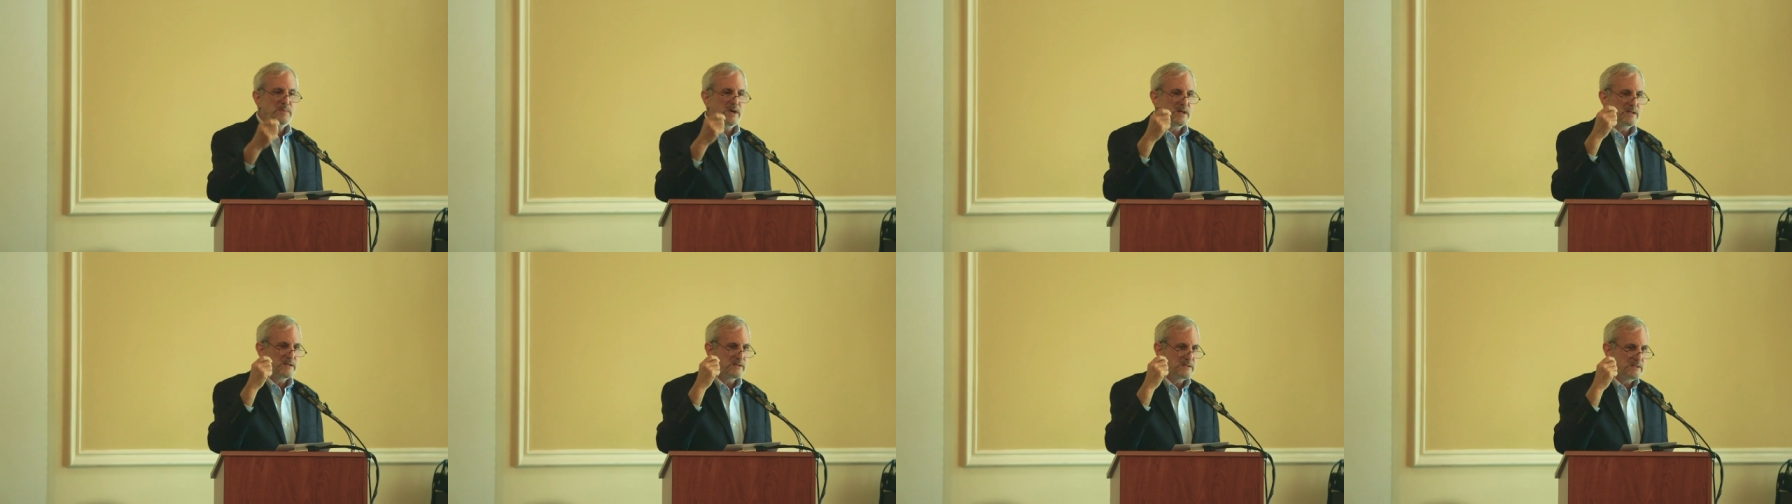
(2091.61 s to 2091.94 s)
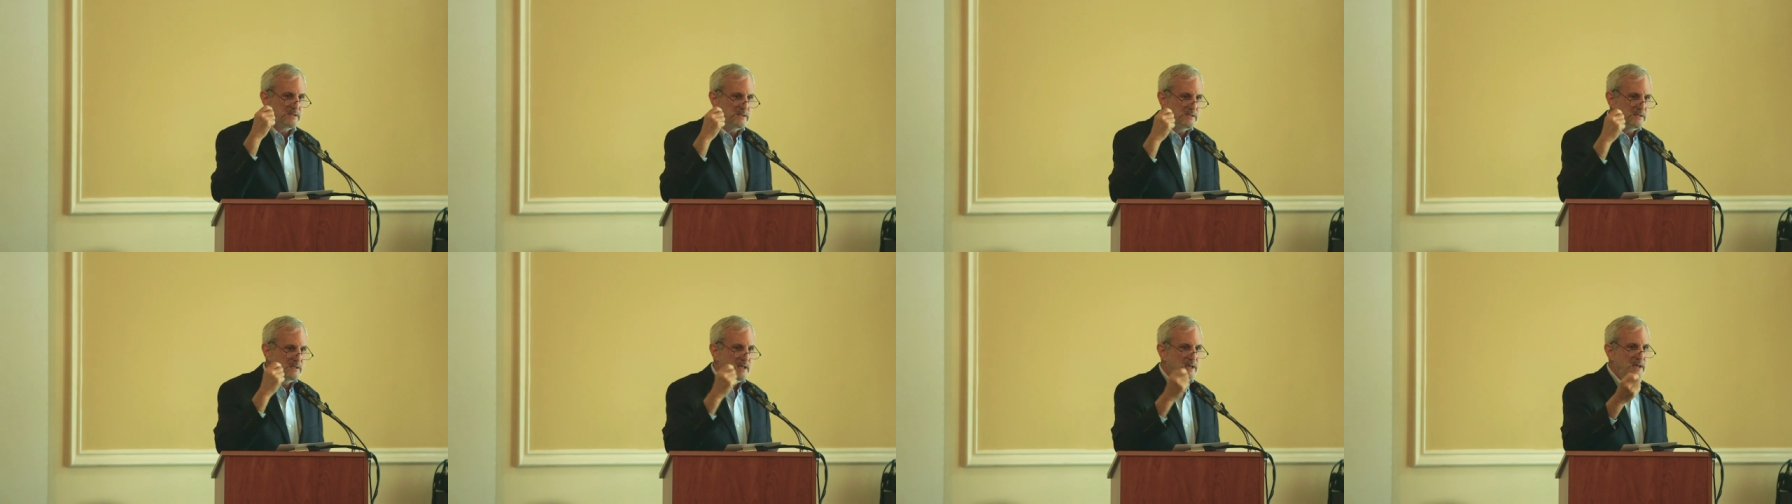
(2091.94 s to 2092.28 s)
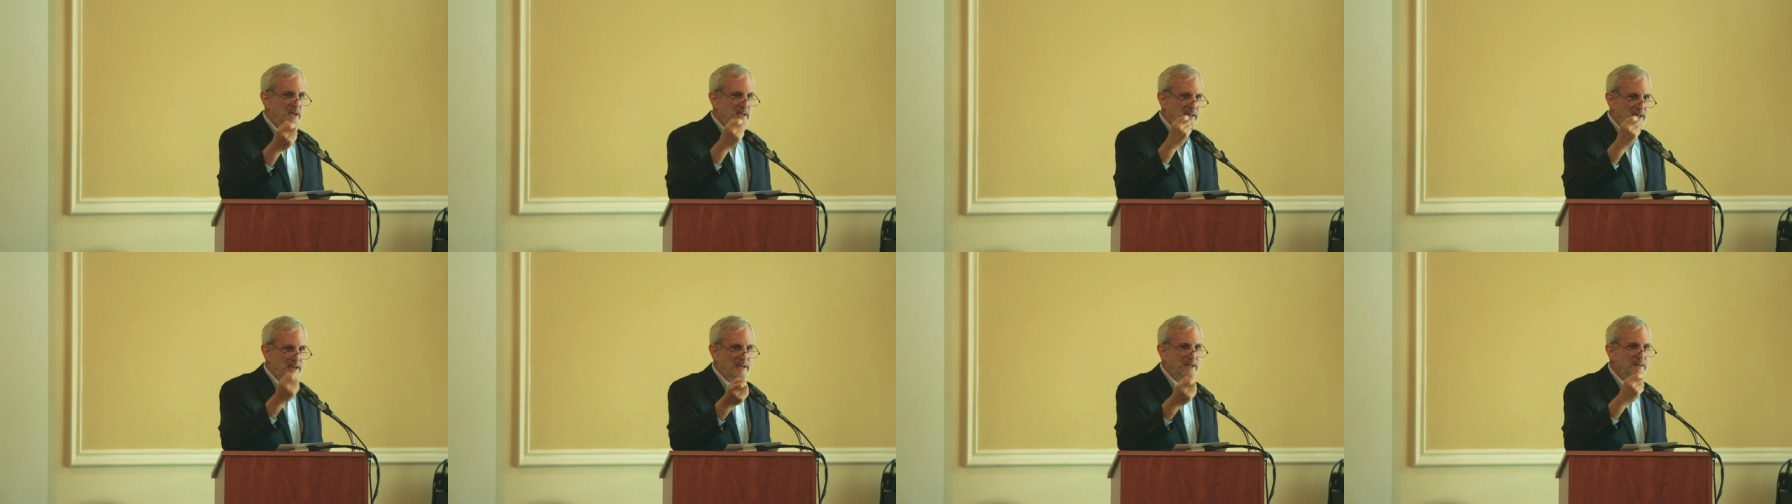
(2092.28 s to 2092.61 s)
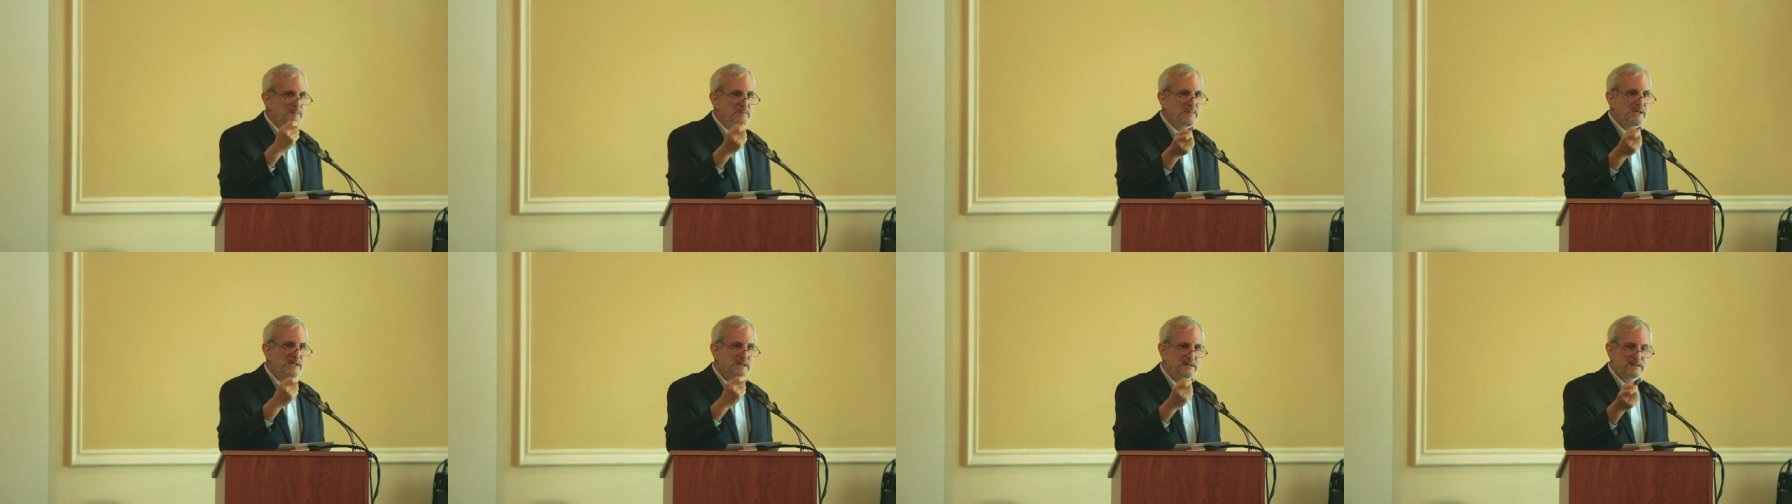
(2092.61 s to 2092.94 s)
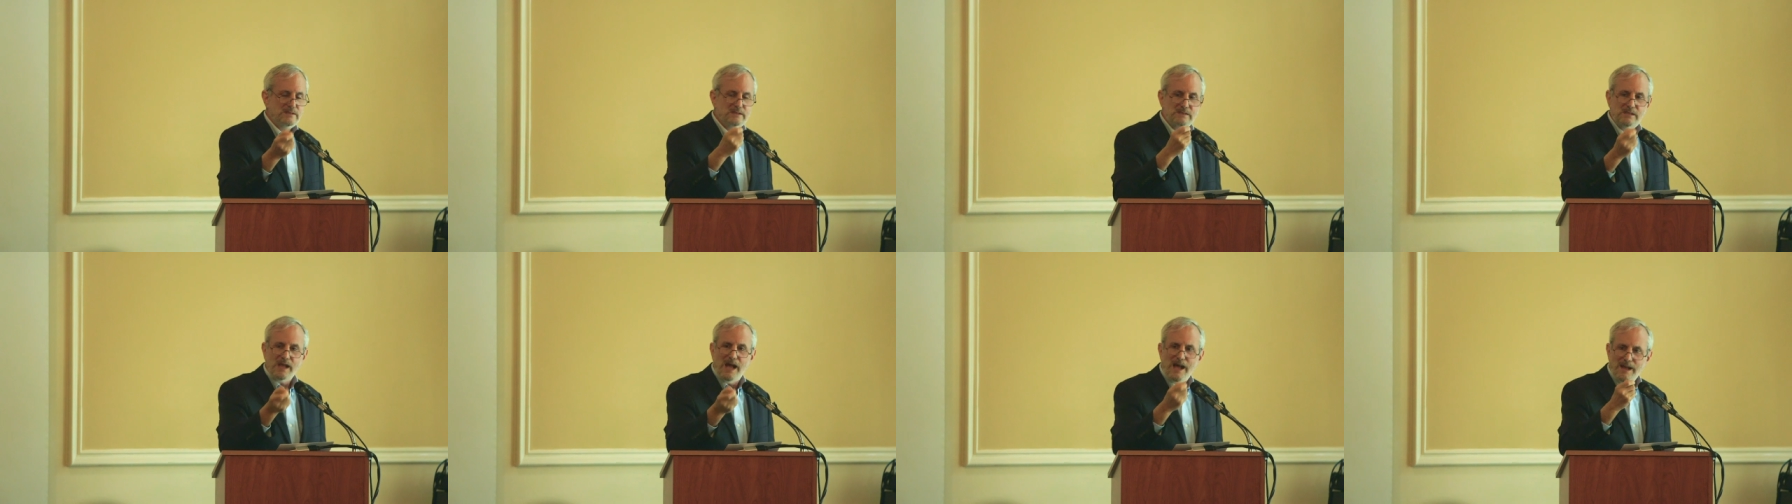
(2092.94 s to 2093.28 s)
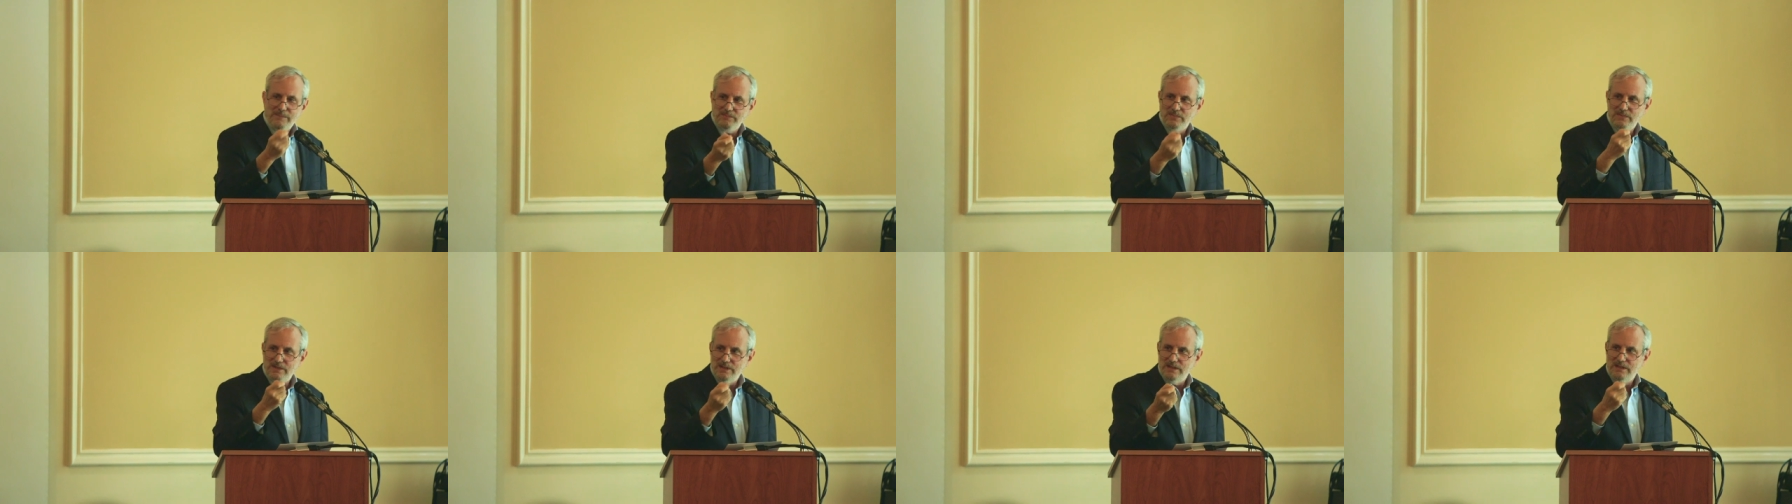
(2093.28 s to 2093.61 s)
policies that can be
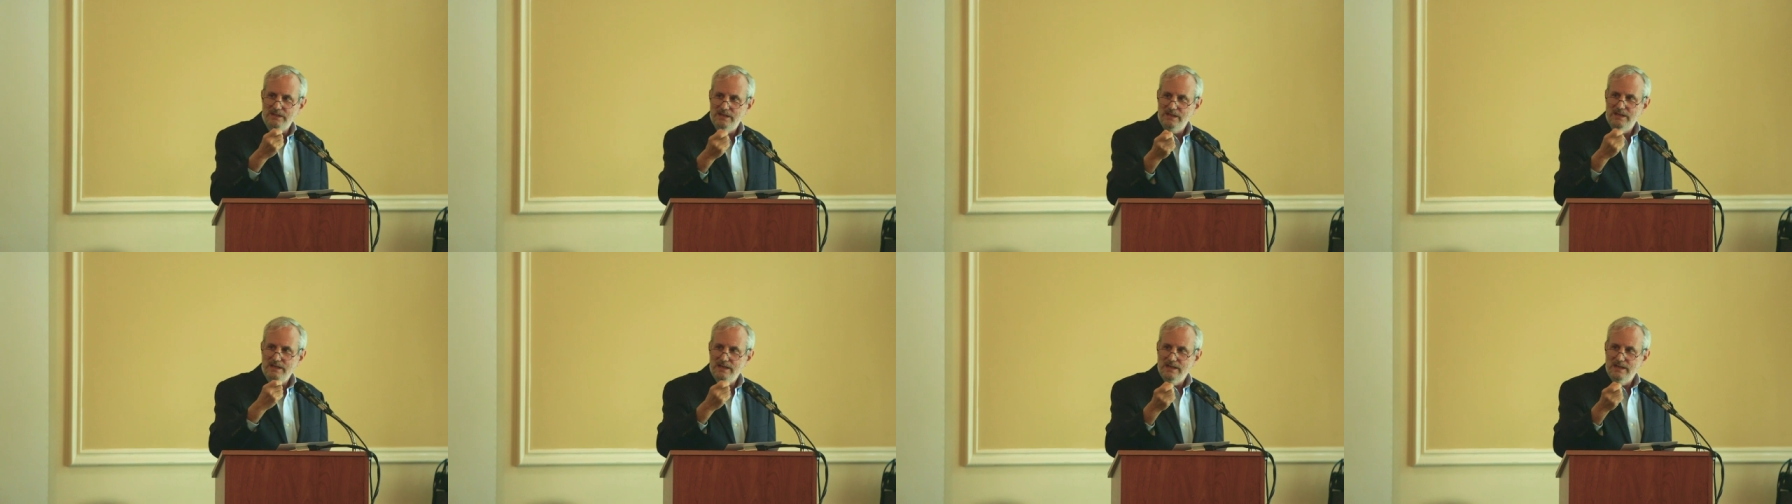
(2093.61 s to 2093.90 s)
adopted